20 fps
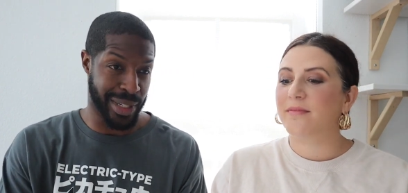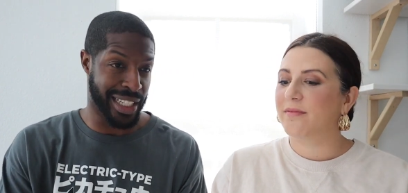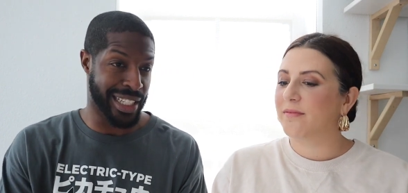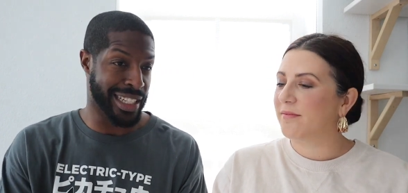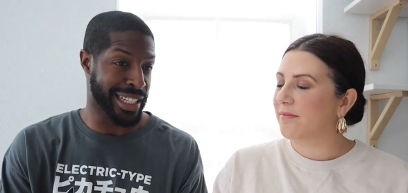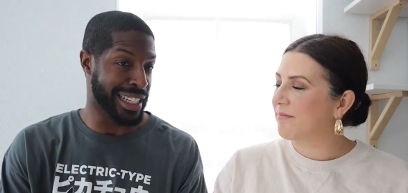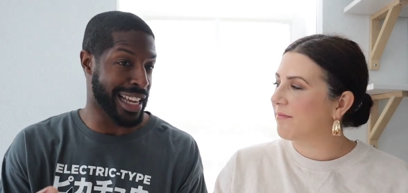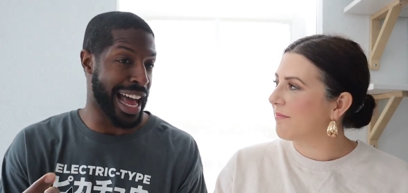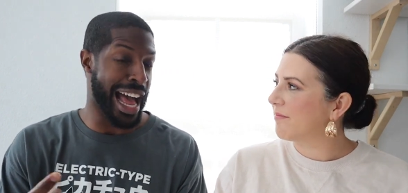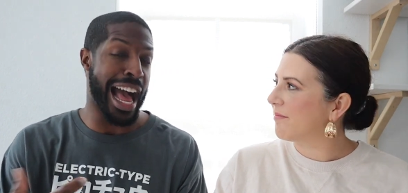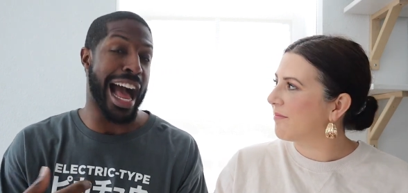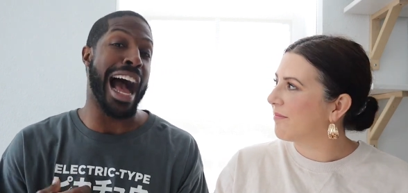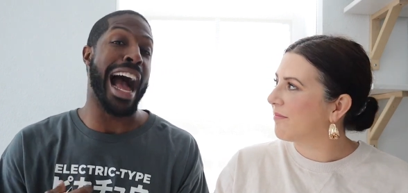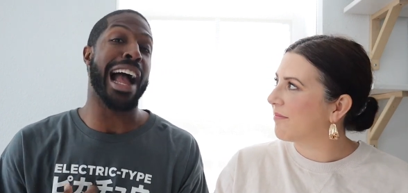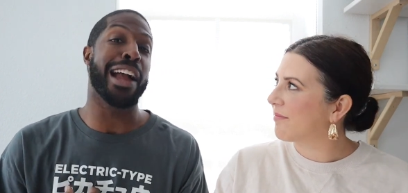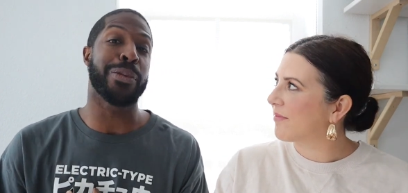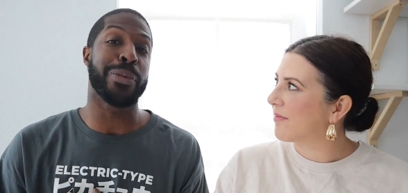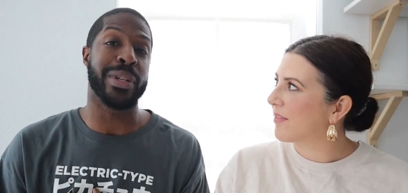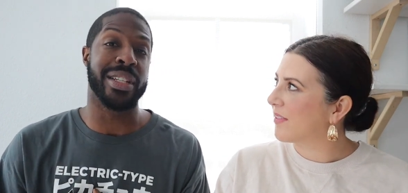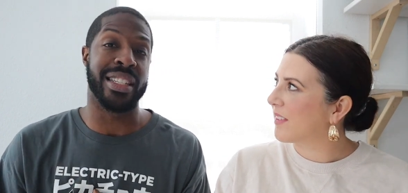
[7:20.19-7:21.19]
Speaker 1: Because
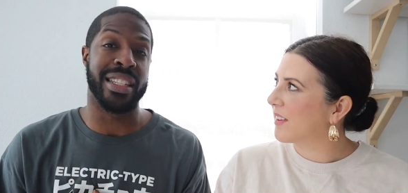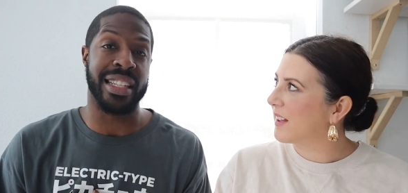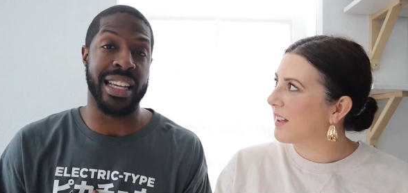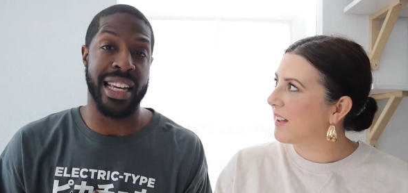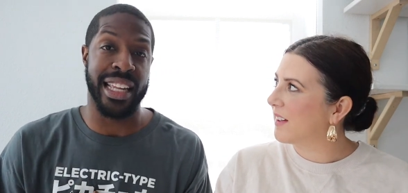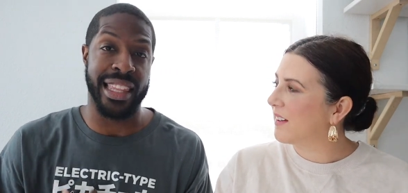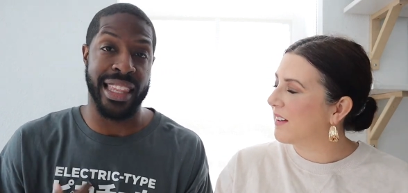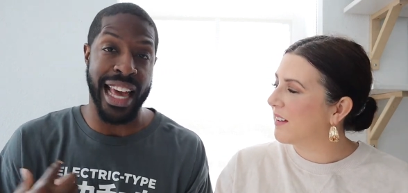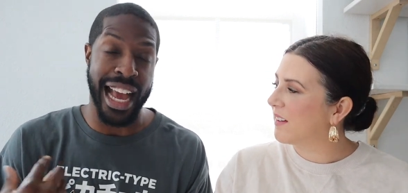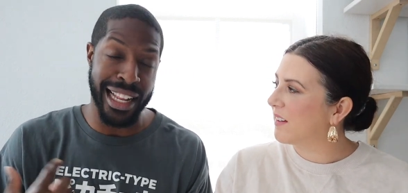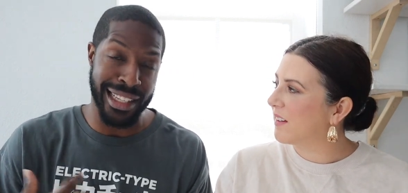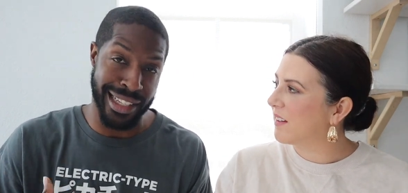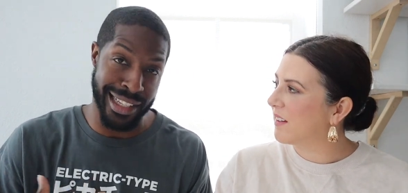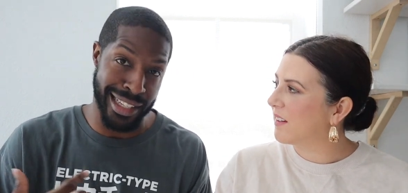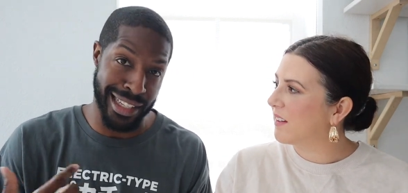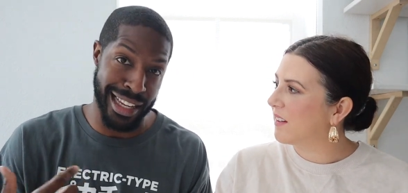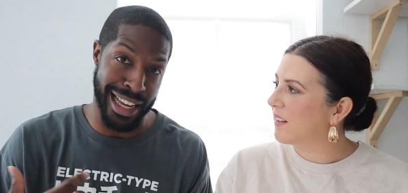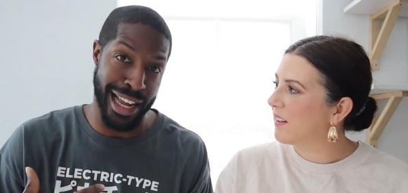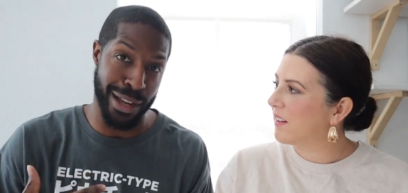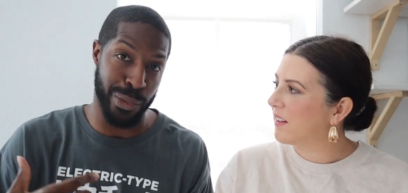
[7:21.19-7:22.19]
I would say that's
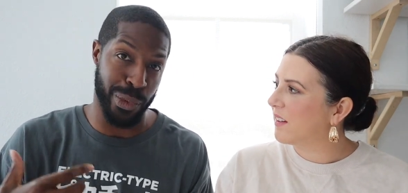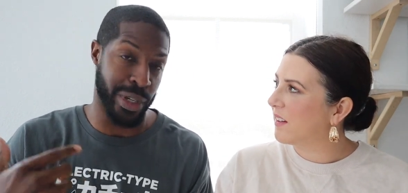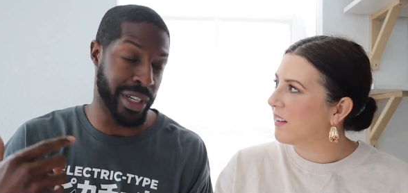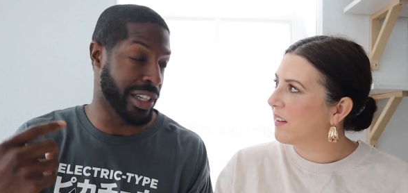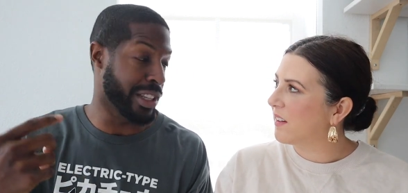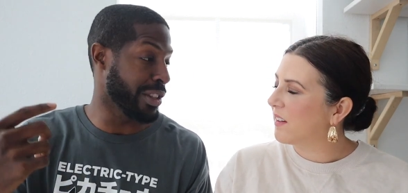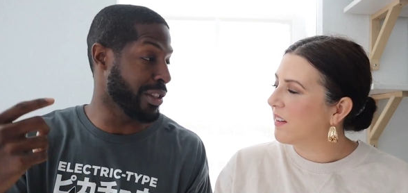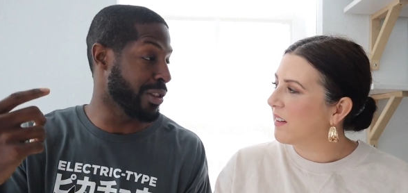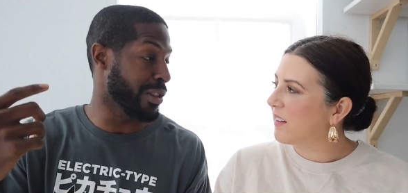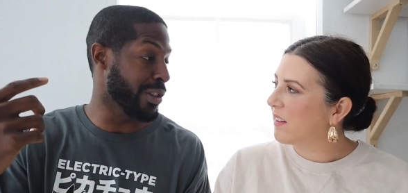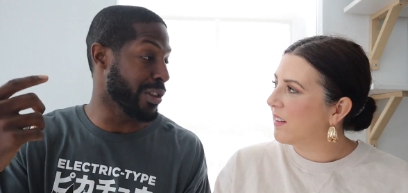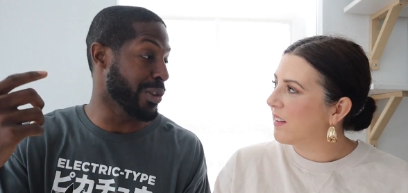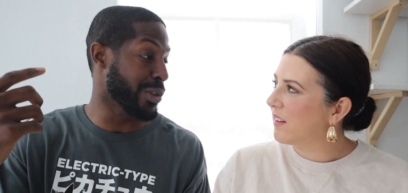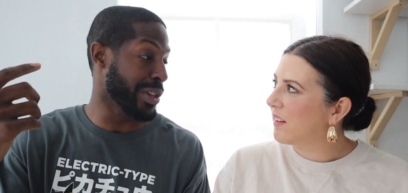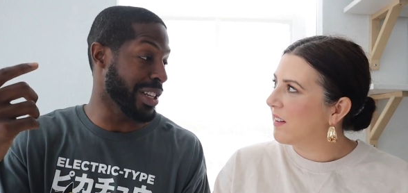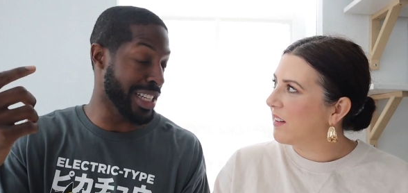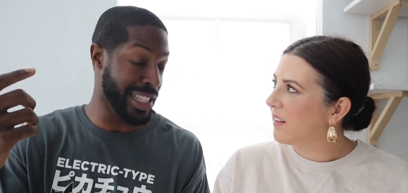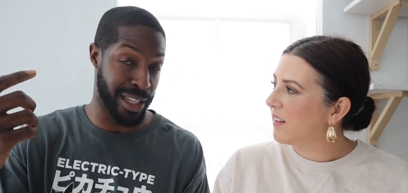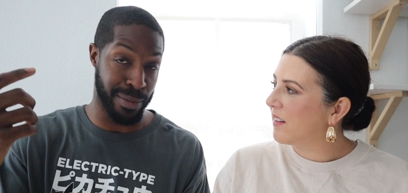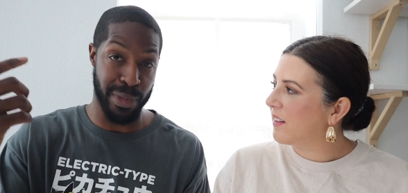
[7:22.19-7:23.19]
a time when
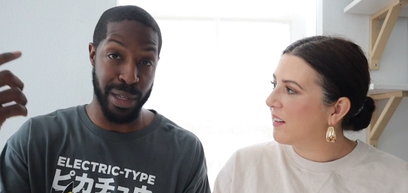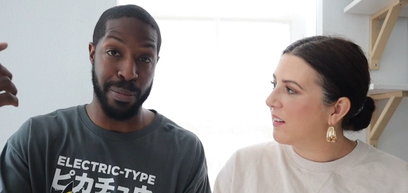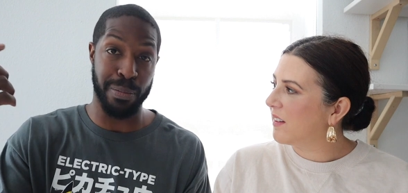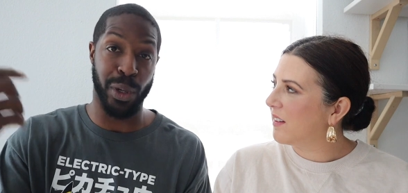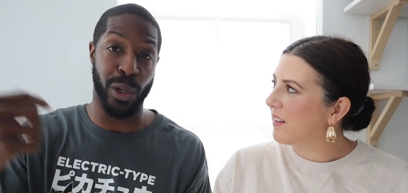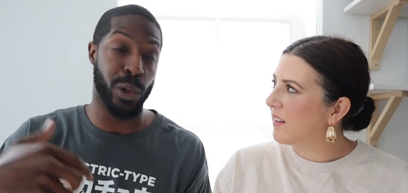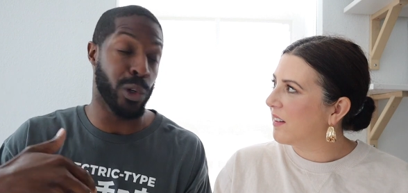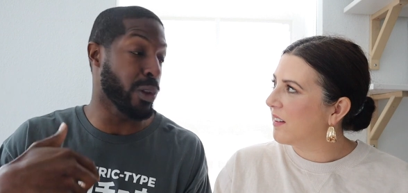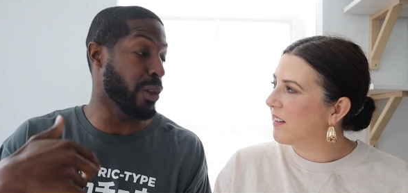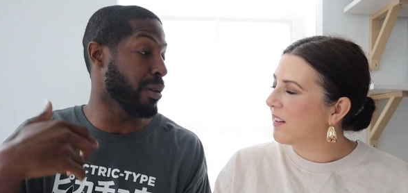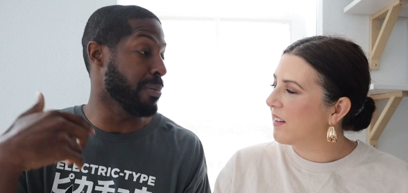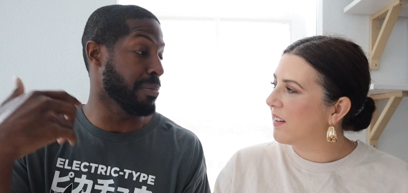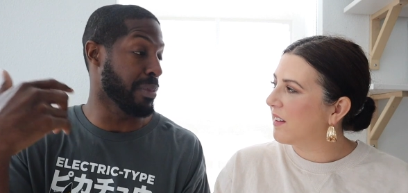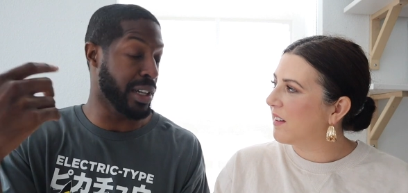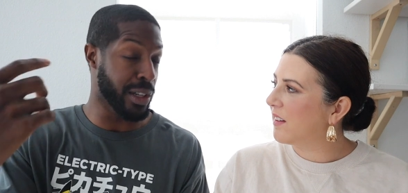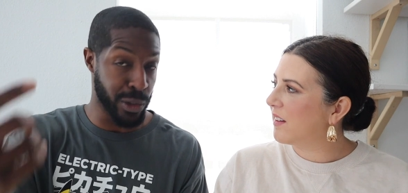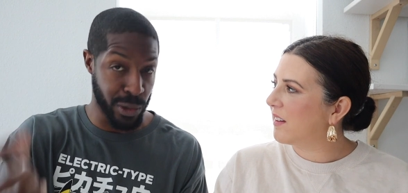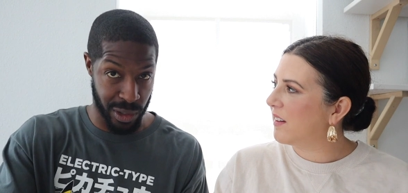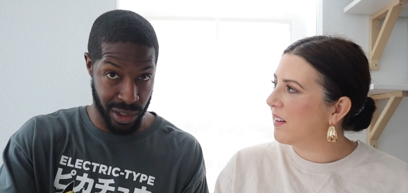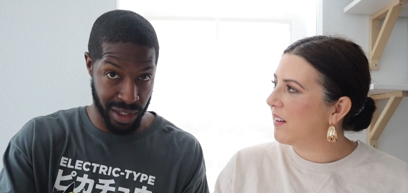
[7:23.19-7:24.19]
you need to be bold the
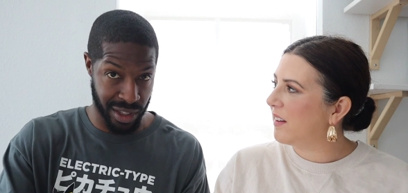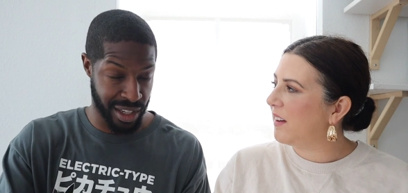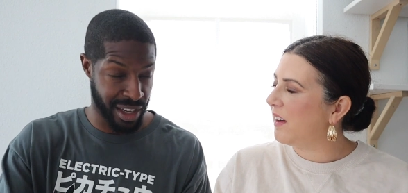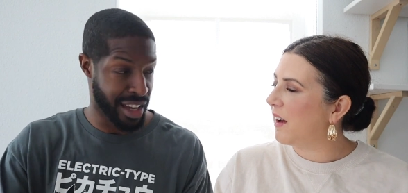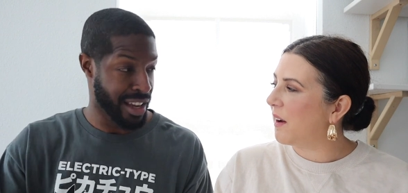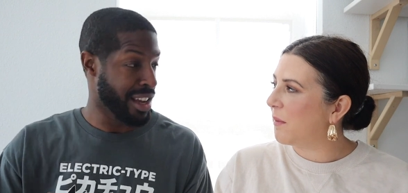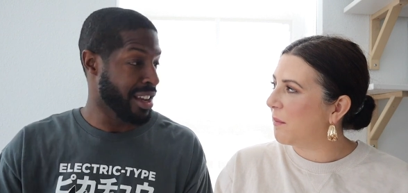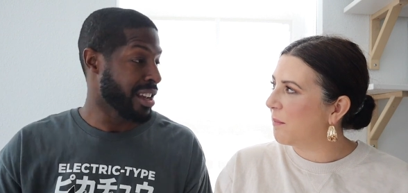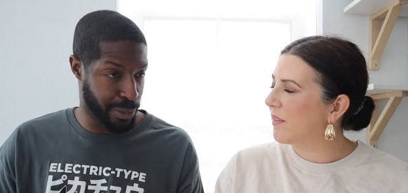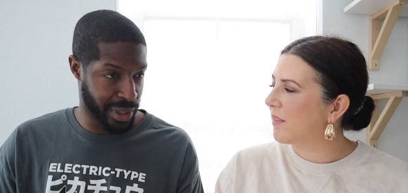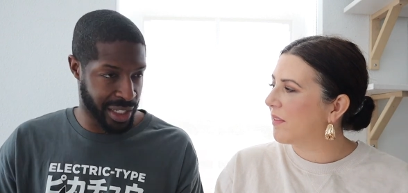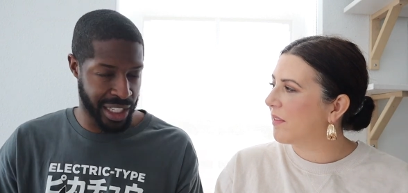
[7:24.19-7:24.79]
most. Yeah.